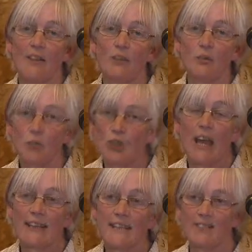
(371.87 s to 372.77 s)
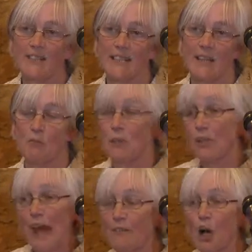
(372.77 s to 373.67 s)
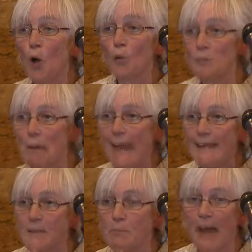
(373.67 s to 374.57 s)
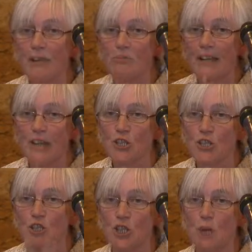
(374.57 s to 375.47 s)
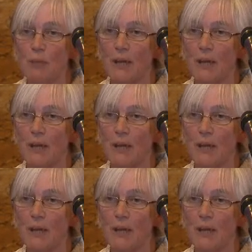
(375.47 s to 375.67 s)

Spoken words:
through creativity, and we could have a whole debate about the relationship